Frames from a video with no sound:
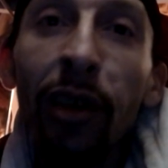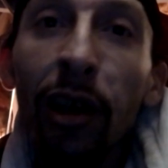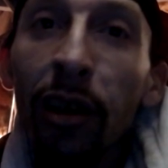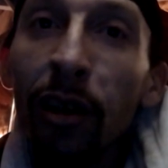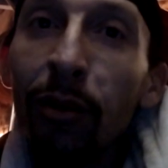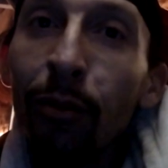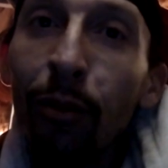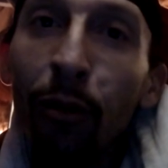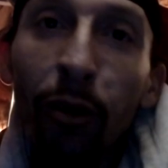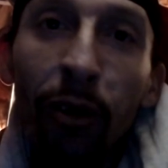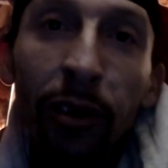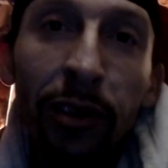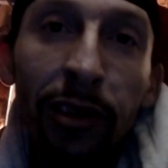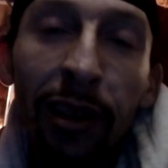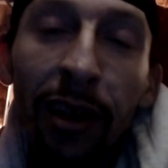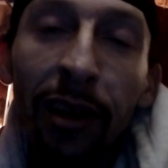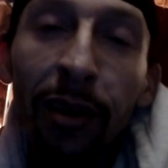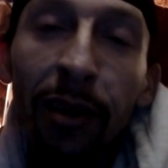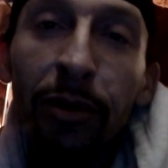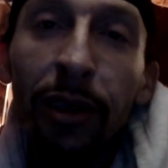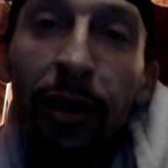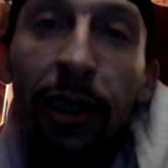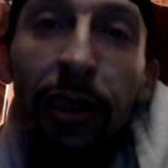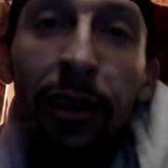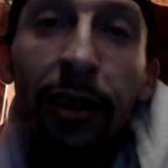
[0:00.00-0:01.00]
it more
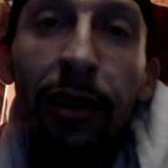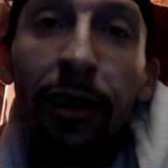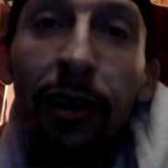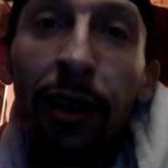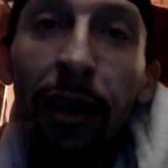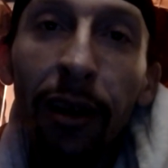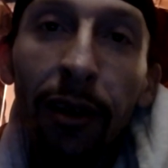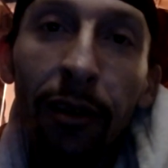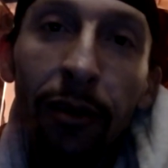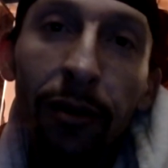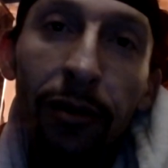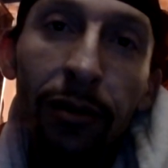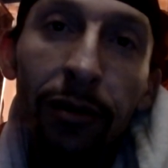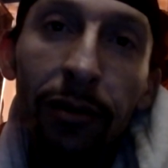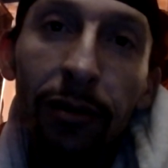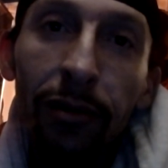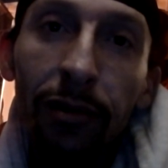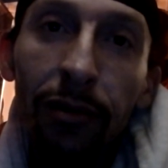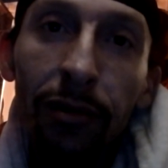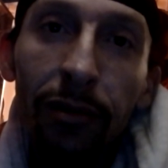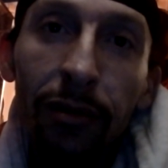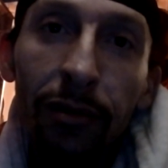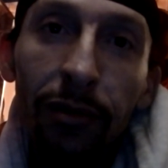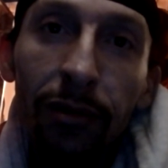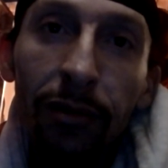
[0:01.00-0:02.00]
times than I can count.
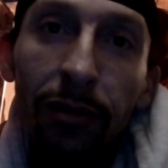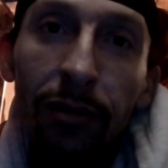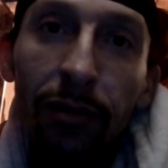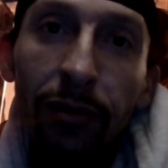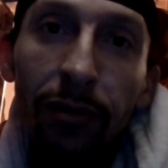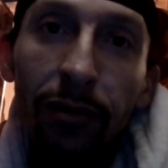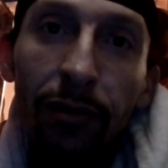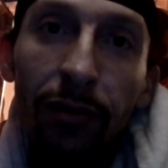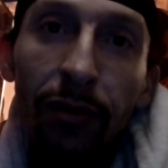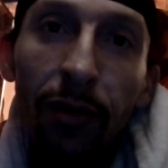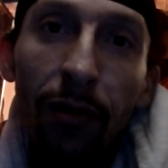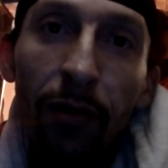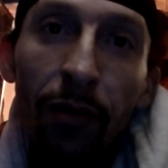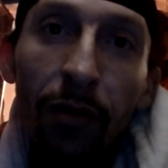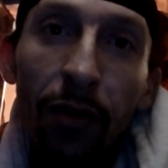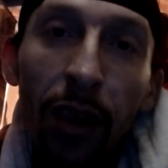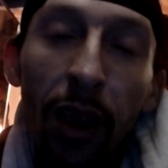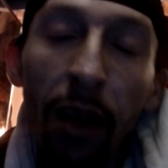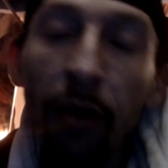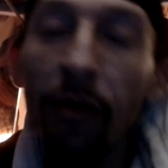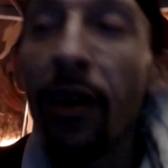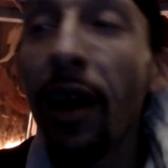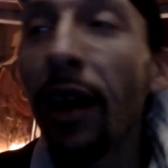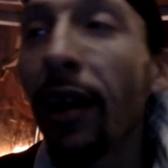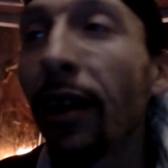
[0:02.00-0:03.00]

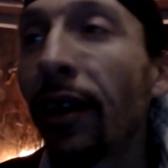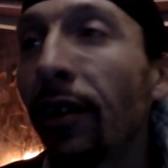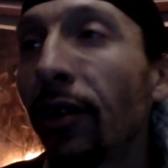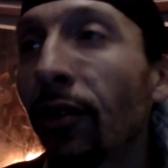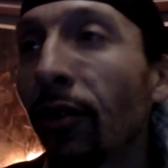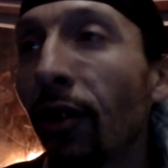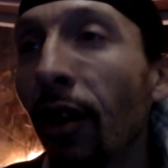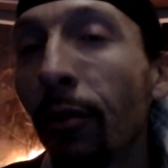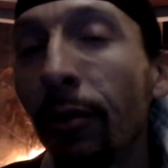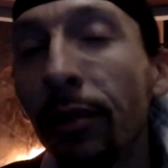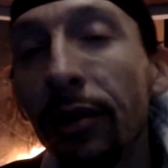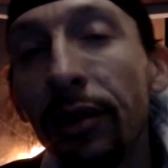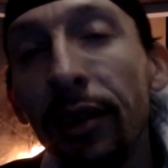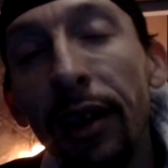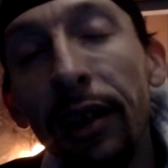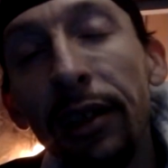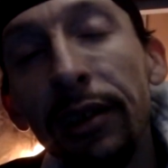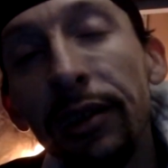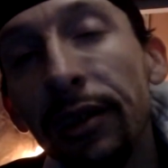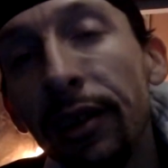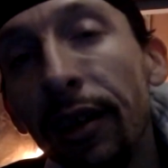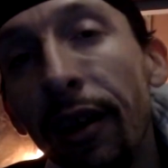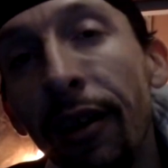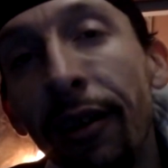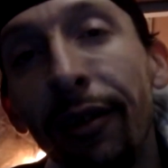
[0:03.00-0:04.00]
If that ain't
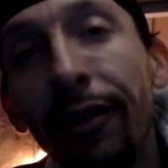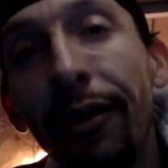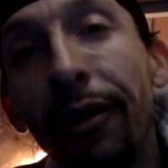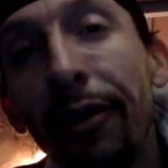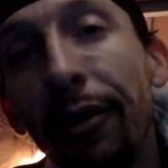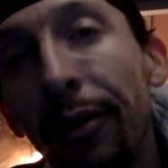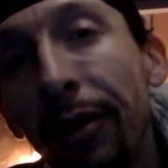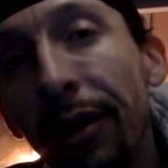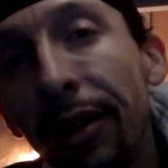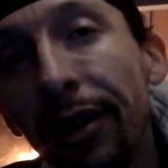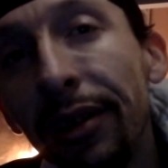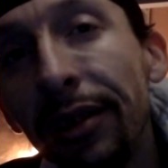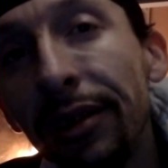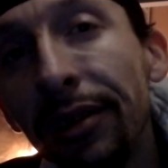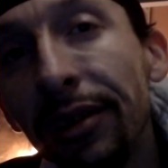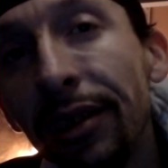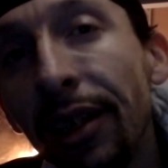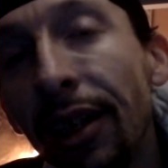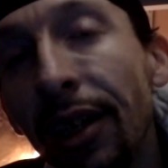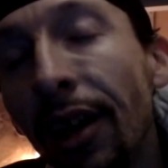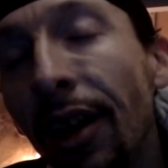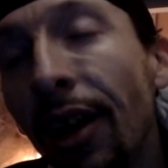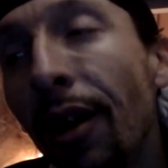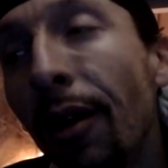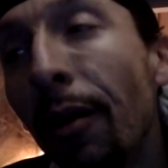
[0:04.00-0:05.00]
traumatizing, I don't know what is.
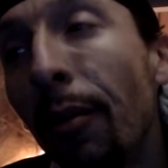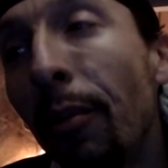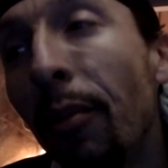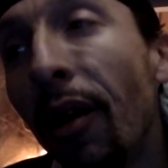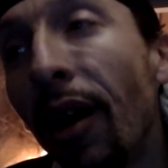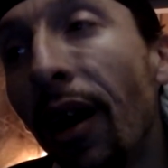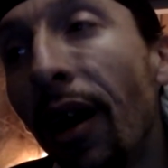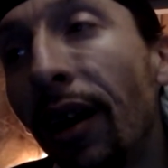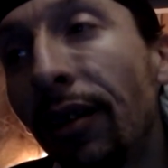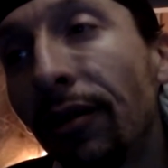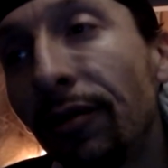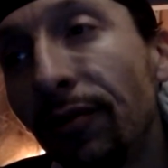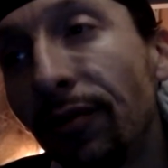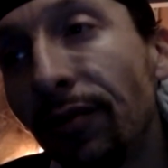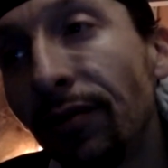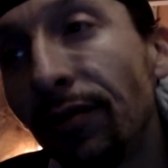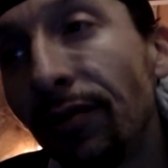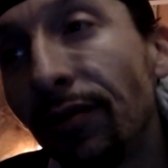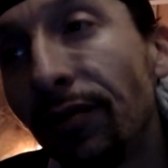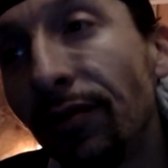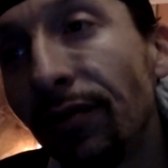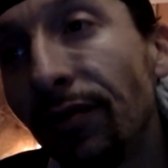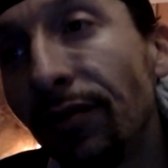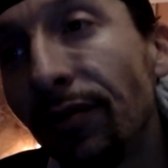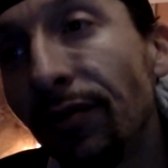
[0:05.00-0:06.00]
But
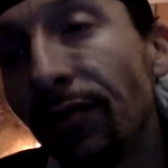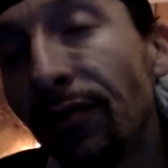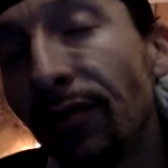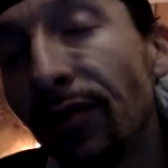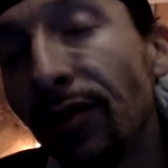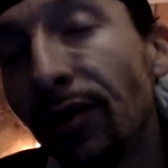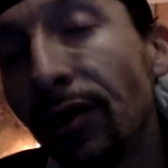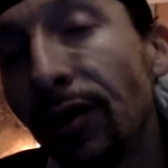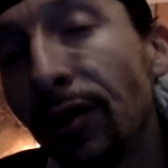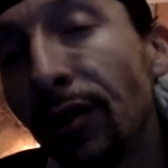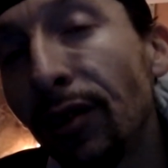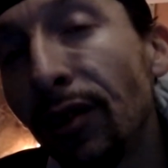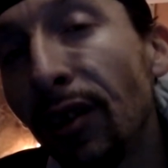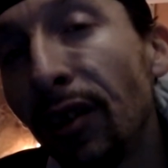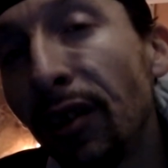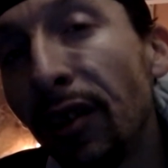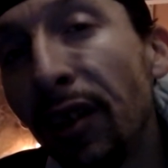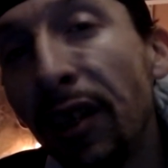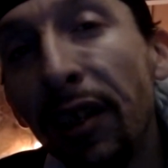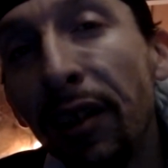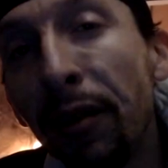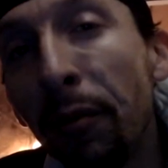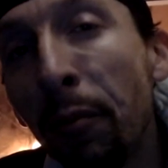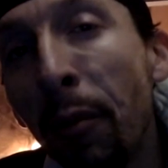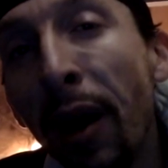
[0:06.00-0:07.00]

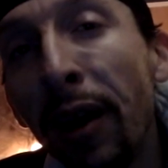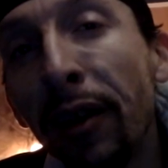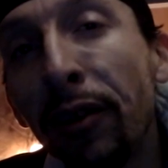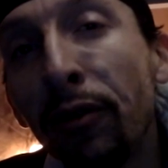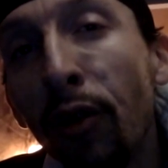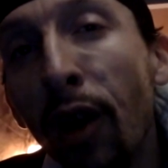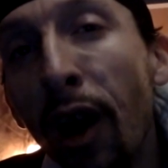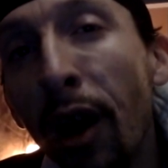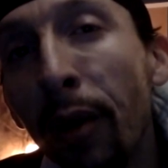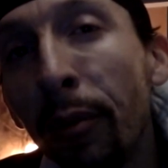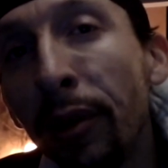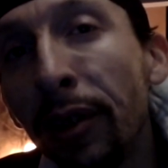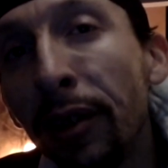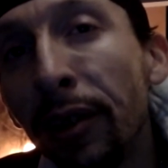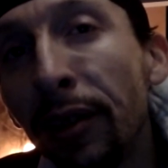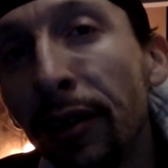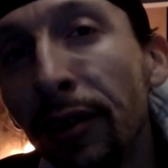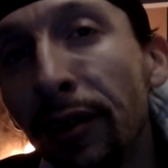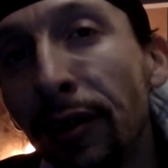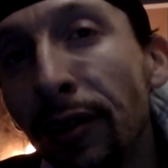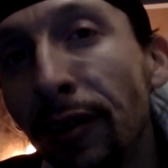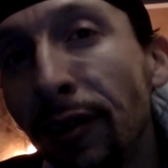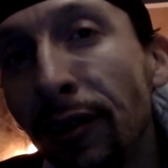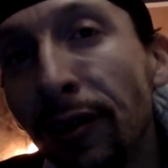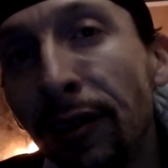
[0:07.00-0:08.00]
my trauma,
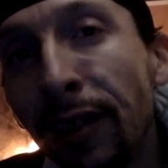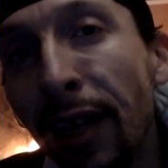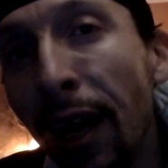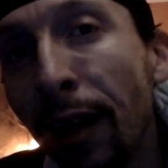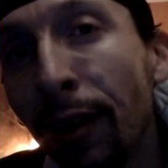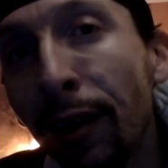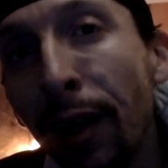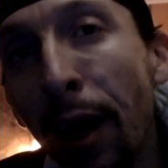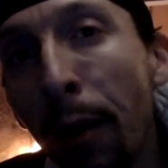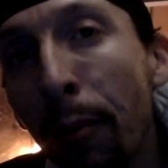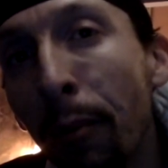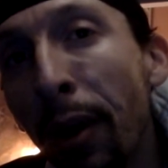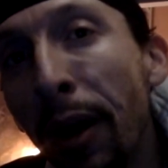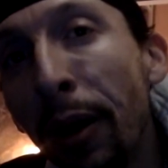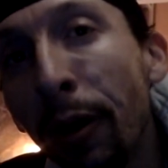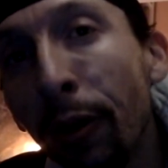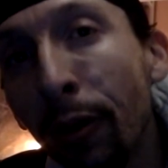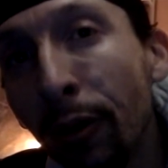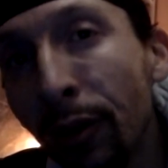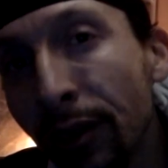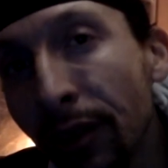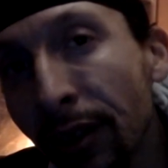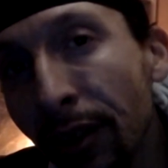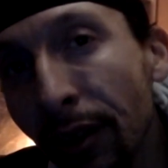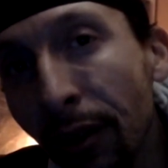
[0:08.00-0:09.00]
that
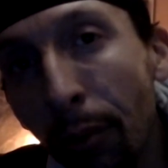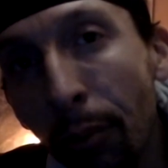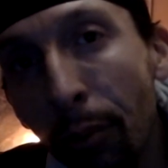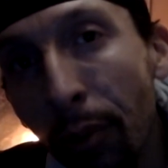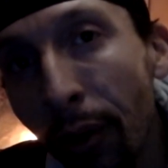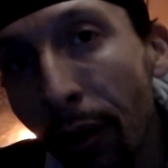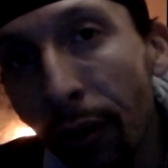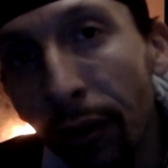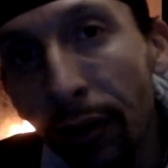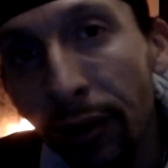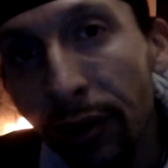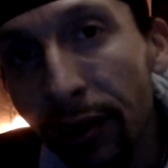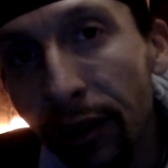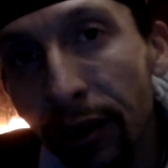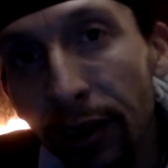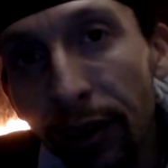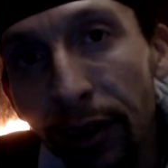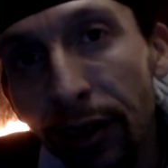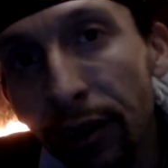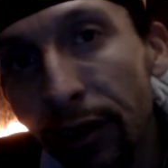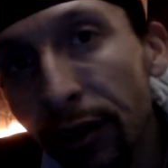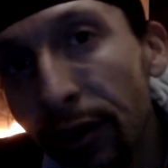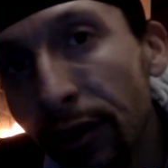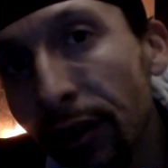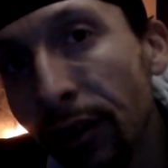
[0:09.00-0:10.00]
pales in comparison
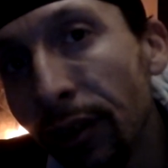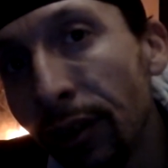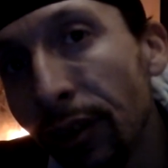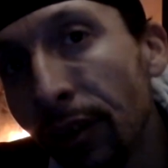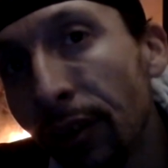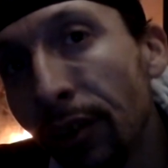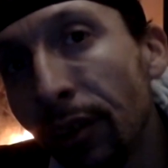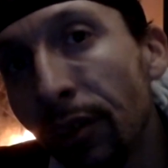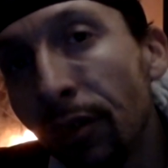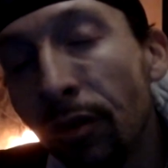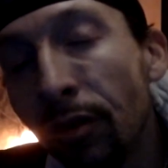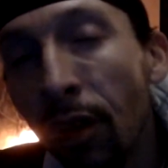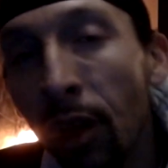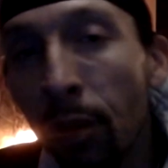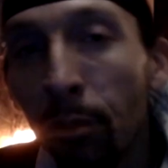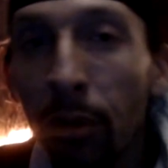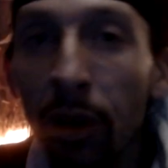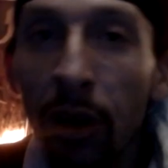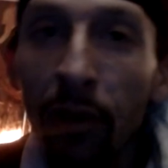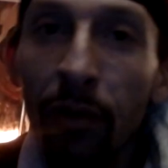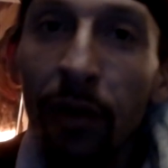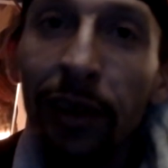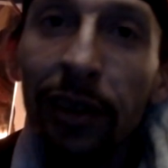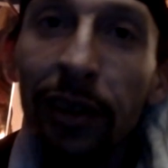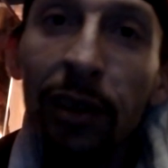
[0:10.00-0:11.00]
to the
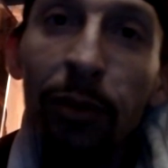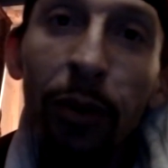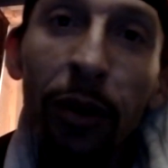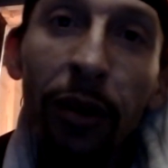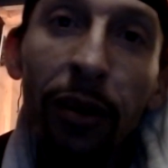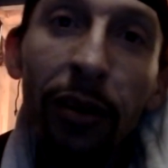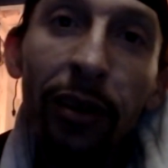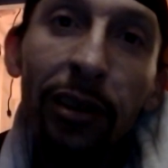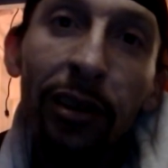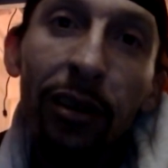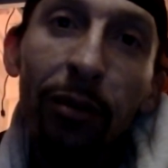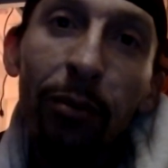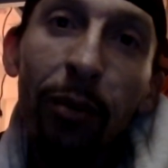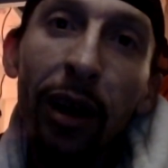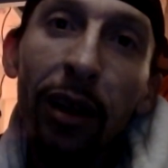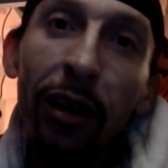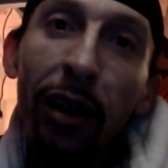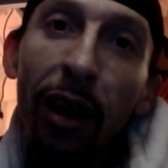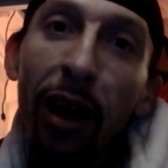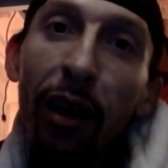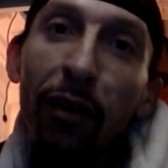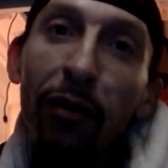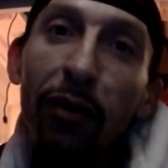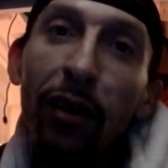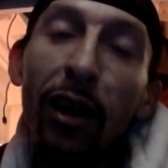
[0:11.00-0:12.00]
trauma I've experienced in my
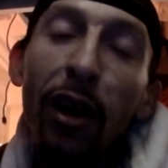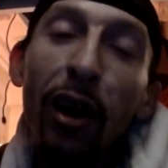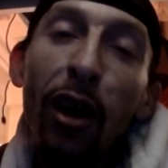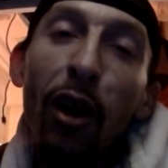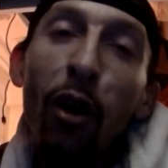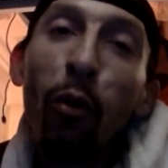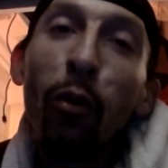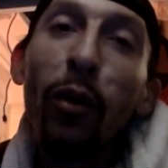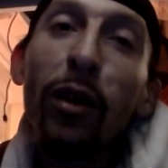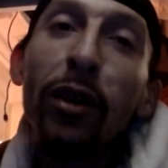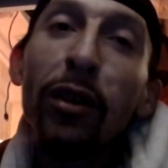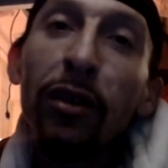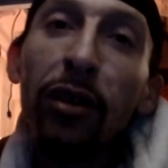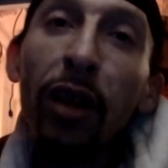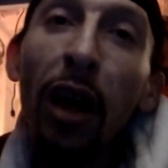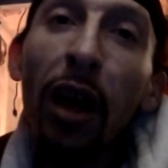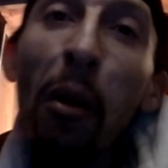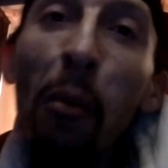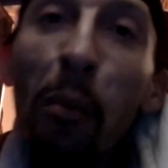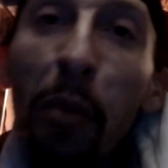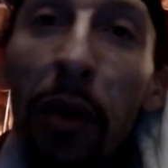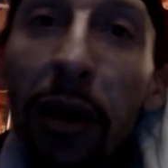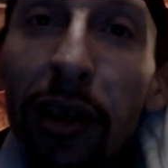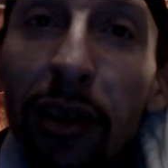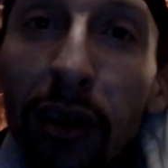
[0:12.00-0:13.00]
life, which
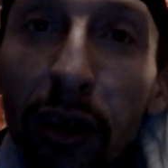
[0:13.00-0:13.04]
led me to